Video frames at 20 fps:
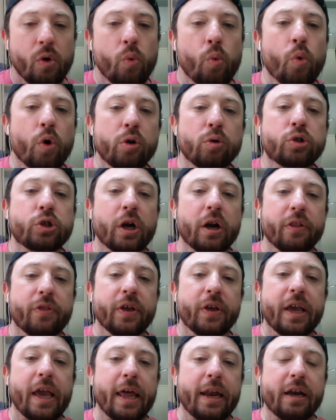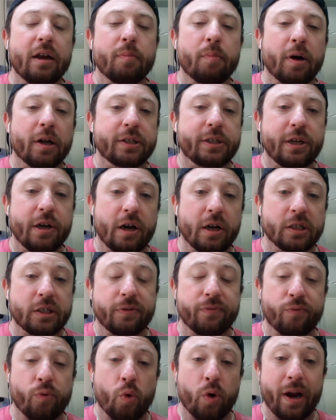What do Jonathan Gannon and Monty
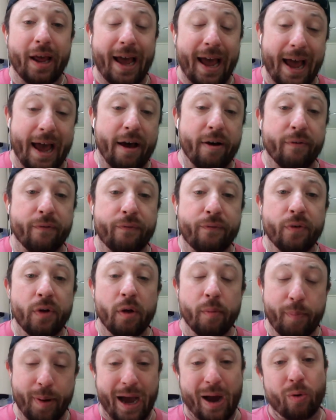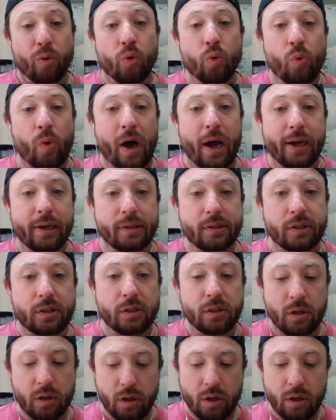Osifort have power-wise,